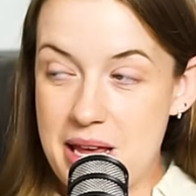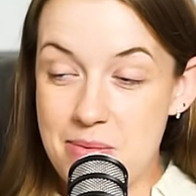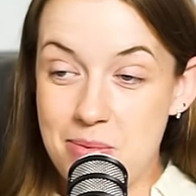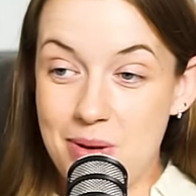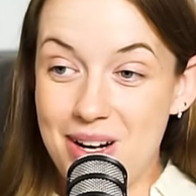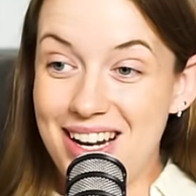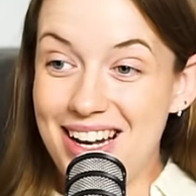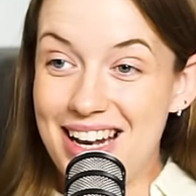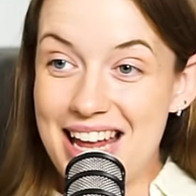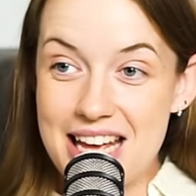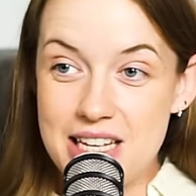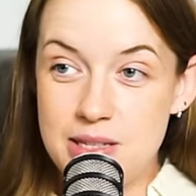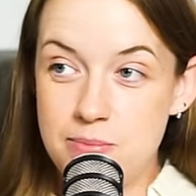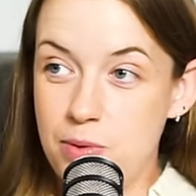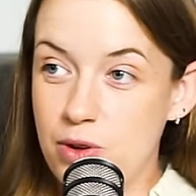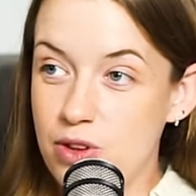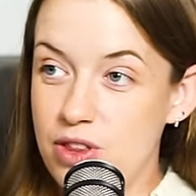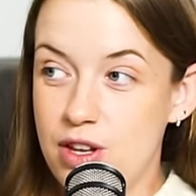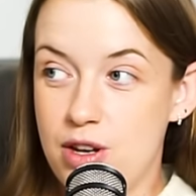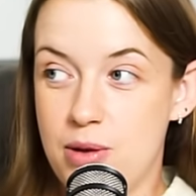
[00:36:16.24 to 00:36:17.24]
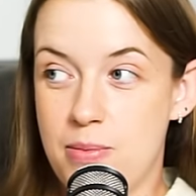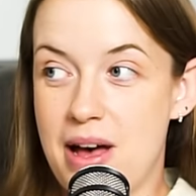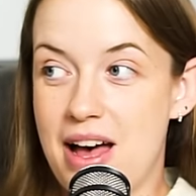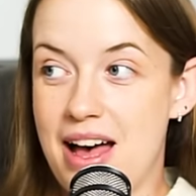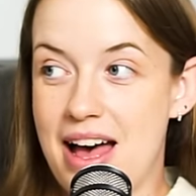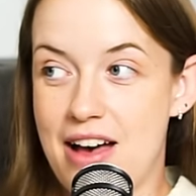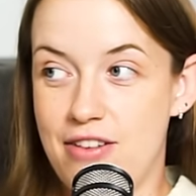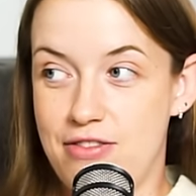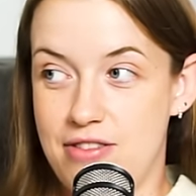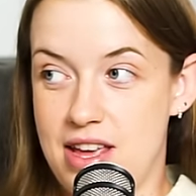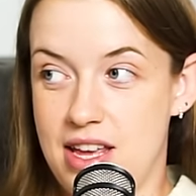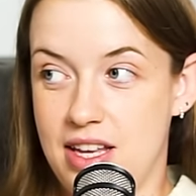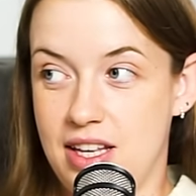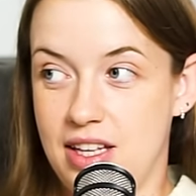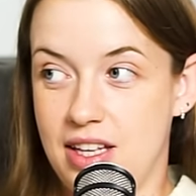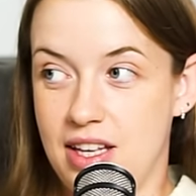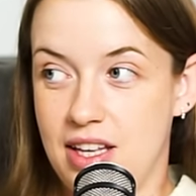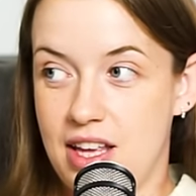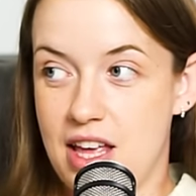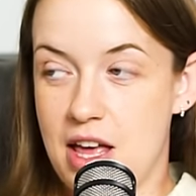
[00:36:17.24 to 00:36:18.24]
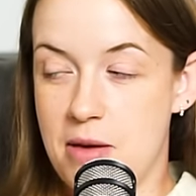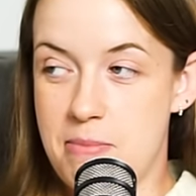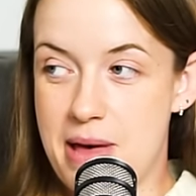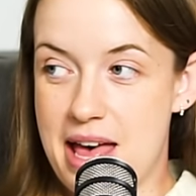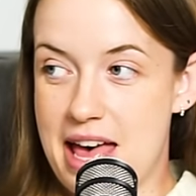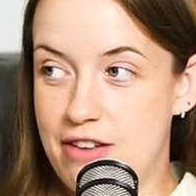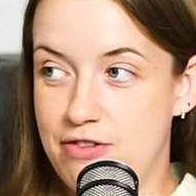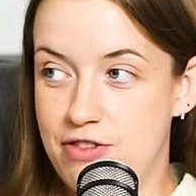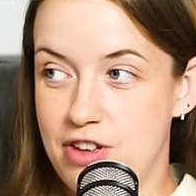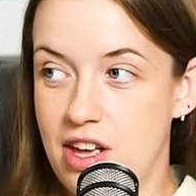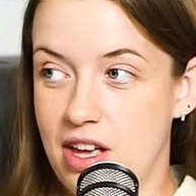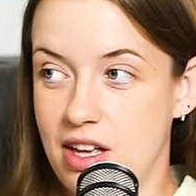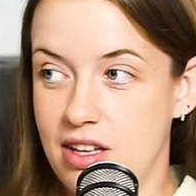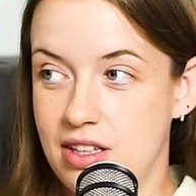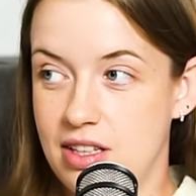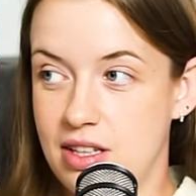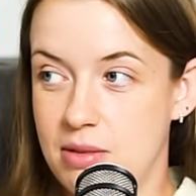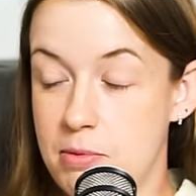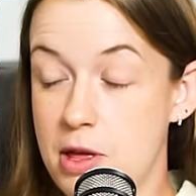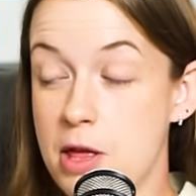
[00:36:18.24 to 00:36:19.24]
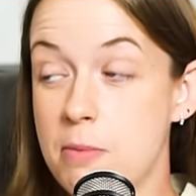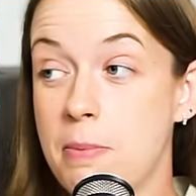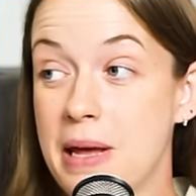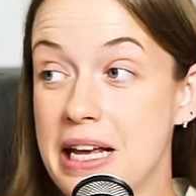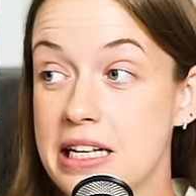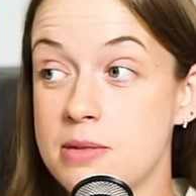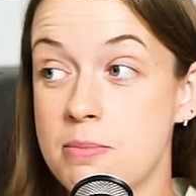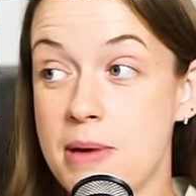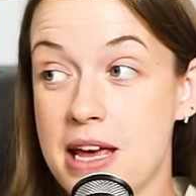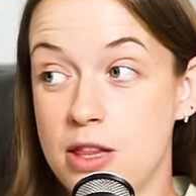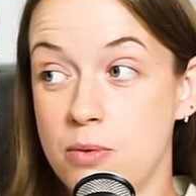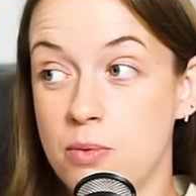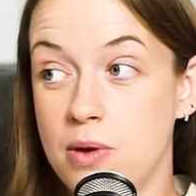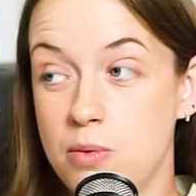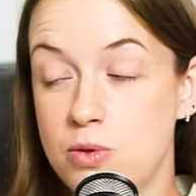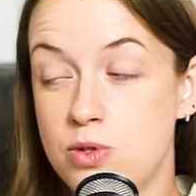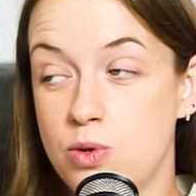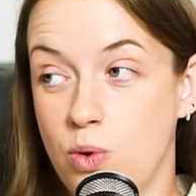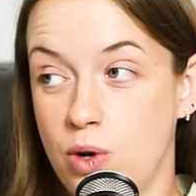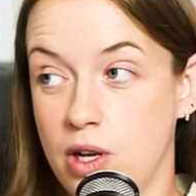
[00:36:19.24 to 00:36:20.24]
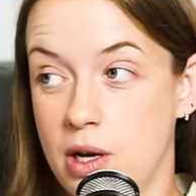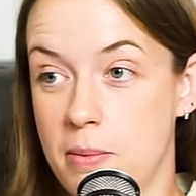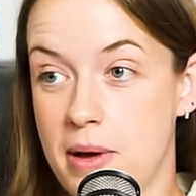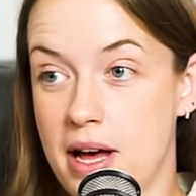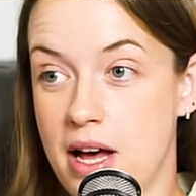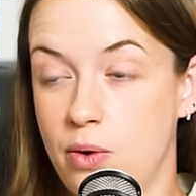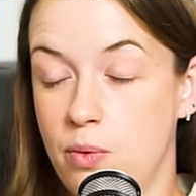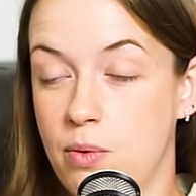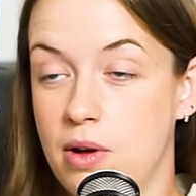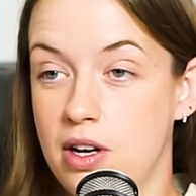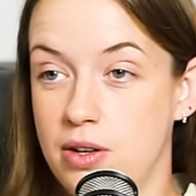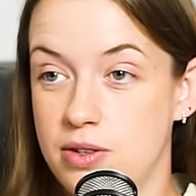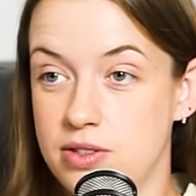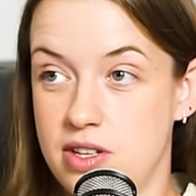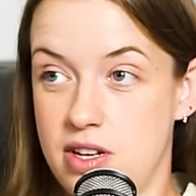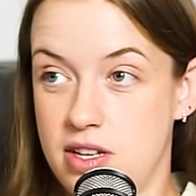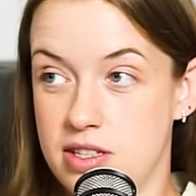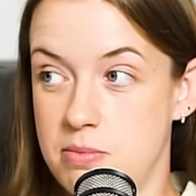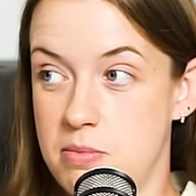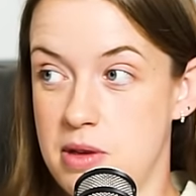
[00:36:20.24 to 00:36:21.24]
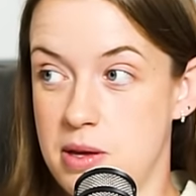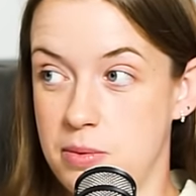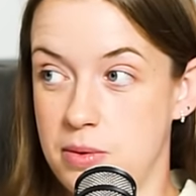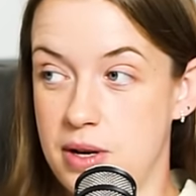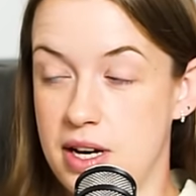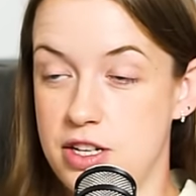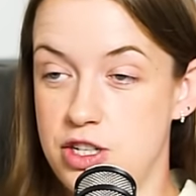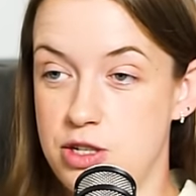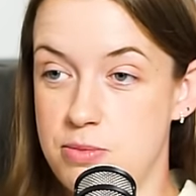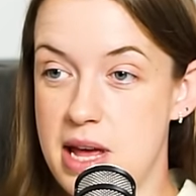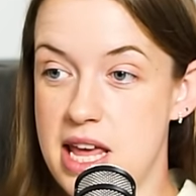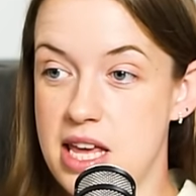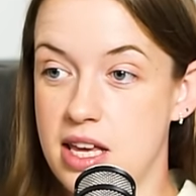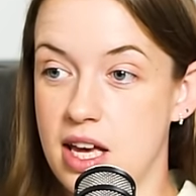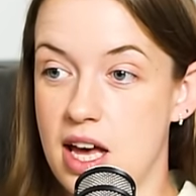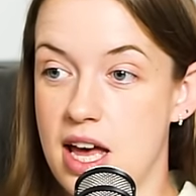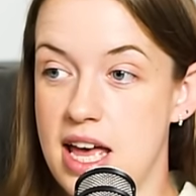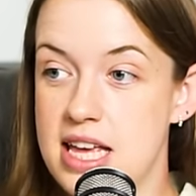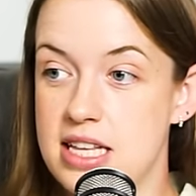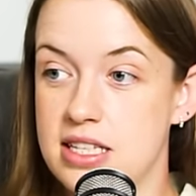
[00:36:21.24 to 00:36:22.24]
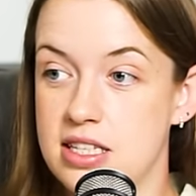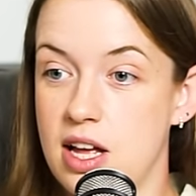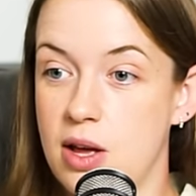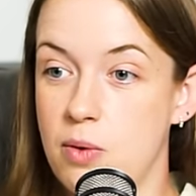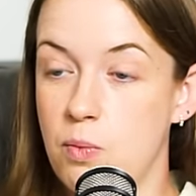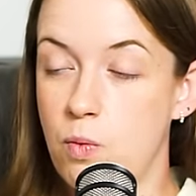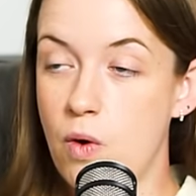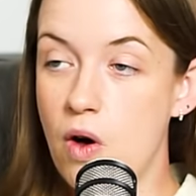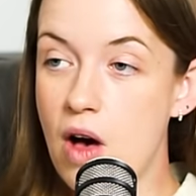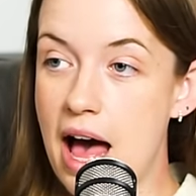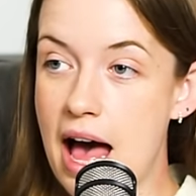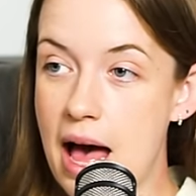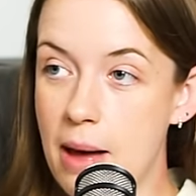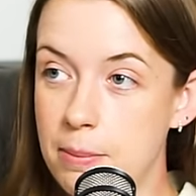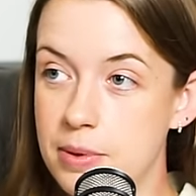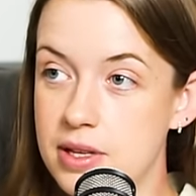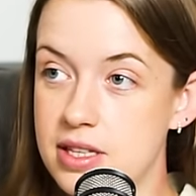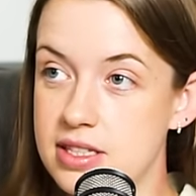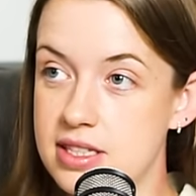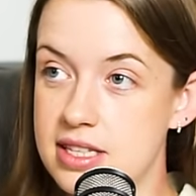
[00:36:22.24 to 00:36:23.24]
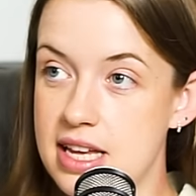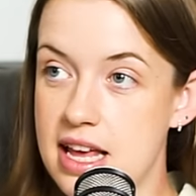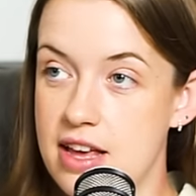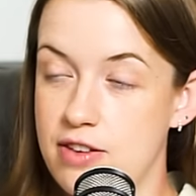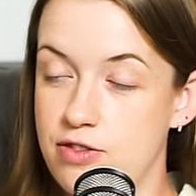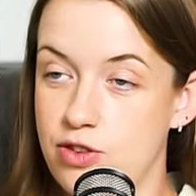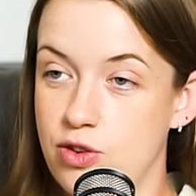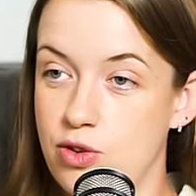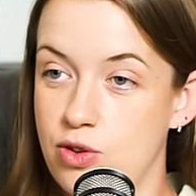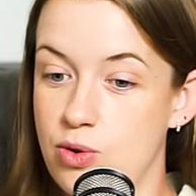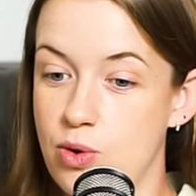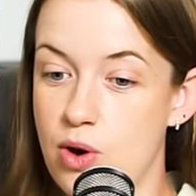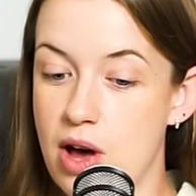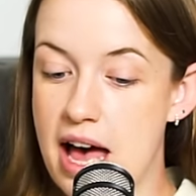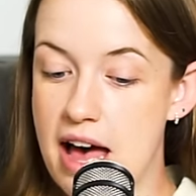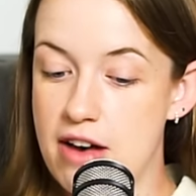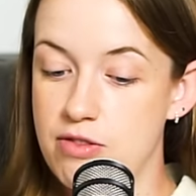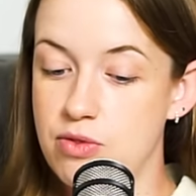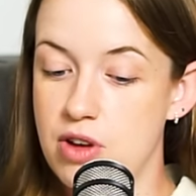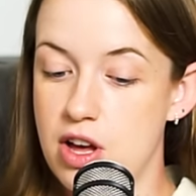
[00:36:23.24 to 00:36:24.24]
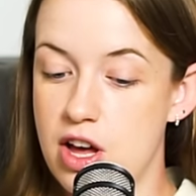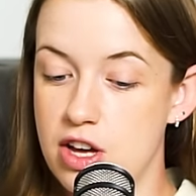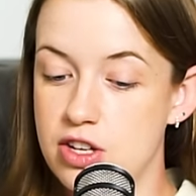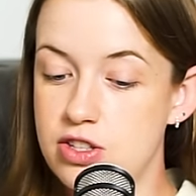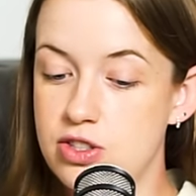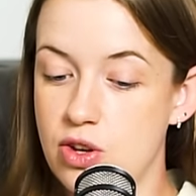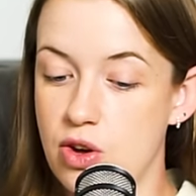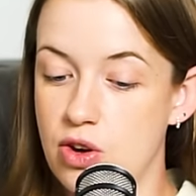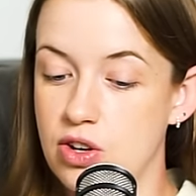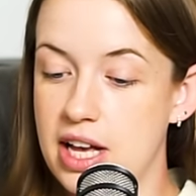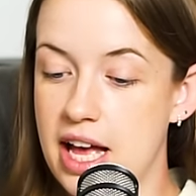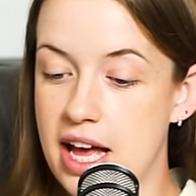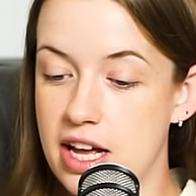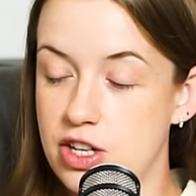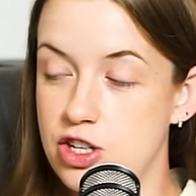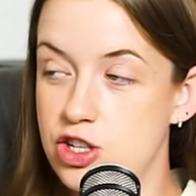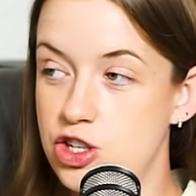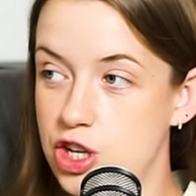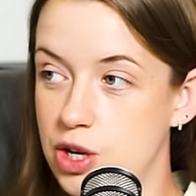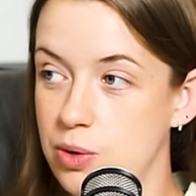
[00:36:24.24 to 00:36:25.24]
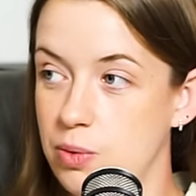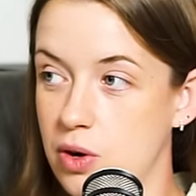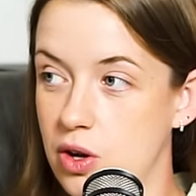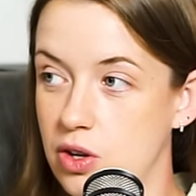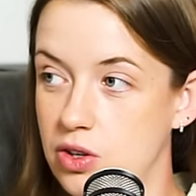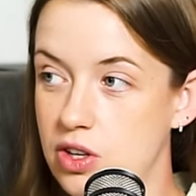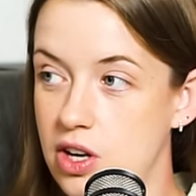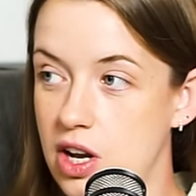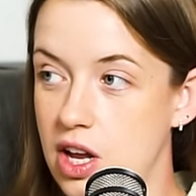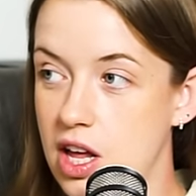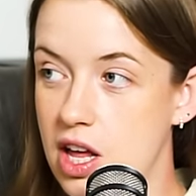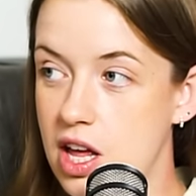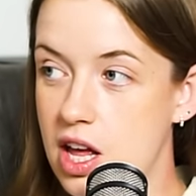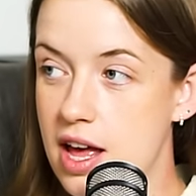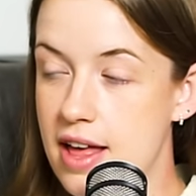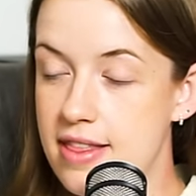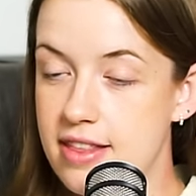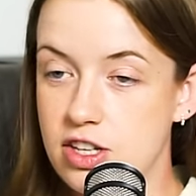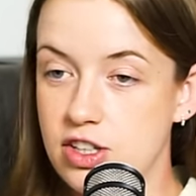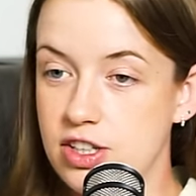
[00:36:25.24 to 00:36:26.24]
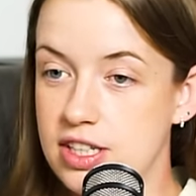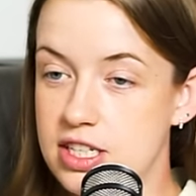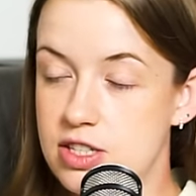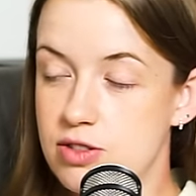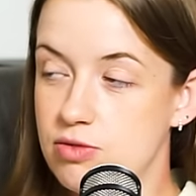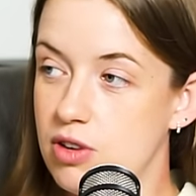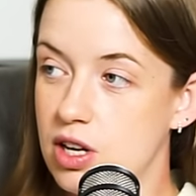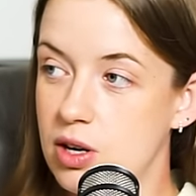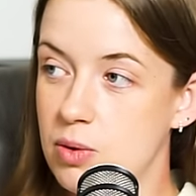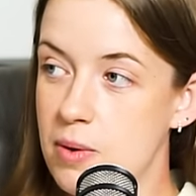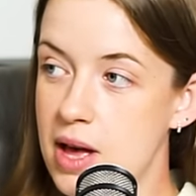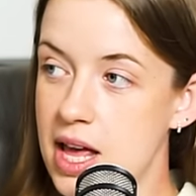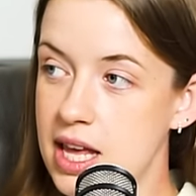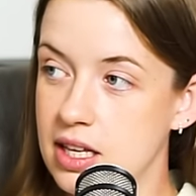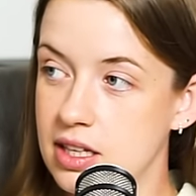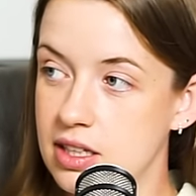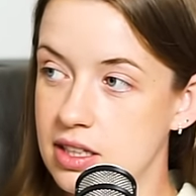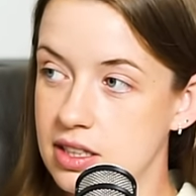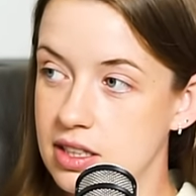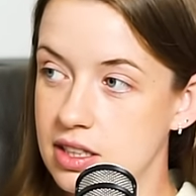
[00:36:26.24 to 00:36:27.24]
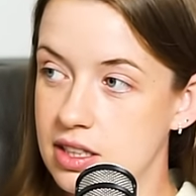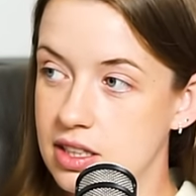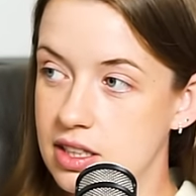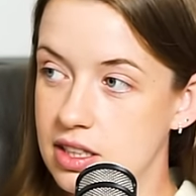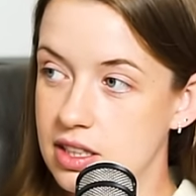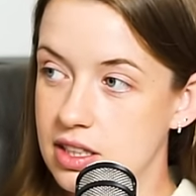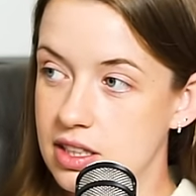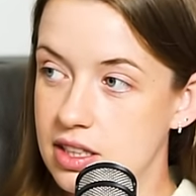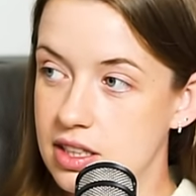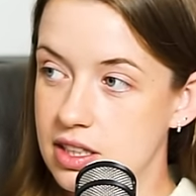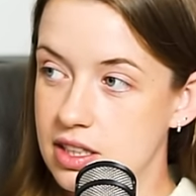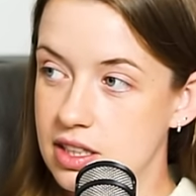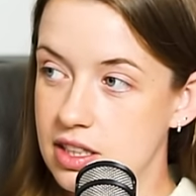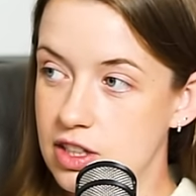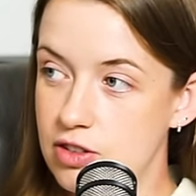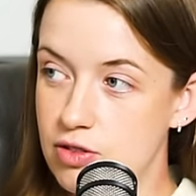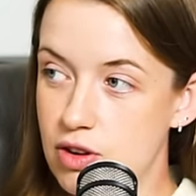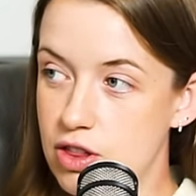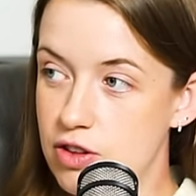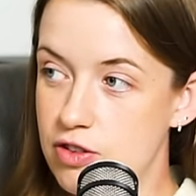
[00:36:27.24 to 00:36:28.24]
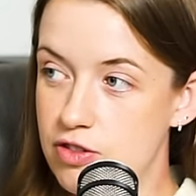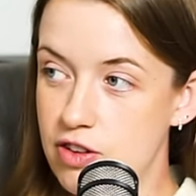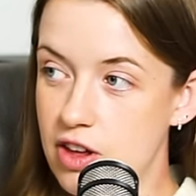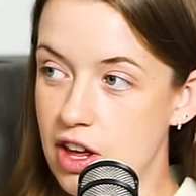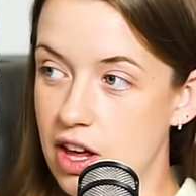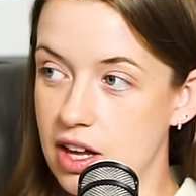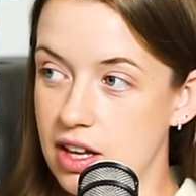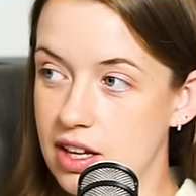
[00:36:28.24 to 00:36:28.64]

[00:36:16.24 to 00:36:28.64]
People are less bothered about having a bare foot. But a big debate that we were talking about when I was asking people out in Jamaica is like, what happens if you have a sock and a shoe on and then you need to run away? Your other foot.